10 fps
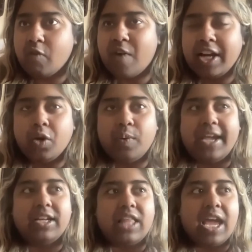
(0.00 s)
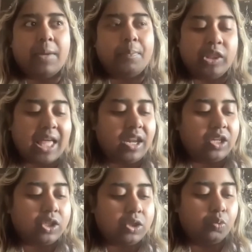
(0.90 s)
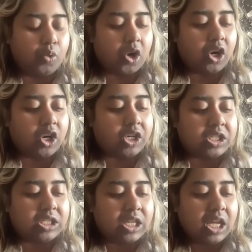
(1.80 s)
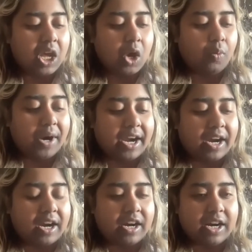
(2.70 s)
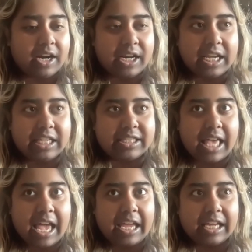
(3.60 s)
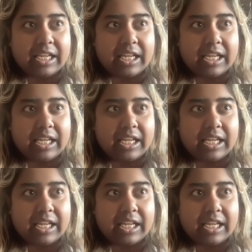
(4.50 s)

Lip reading: find a way to like put that into words where it's like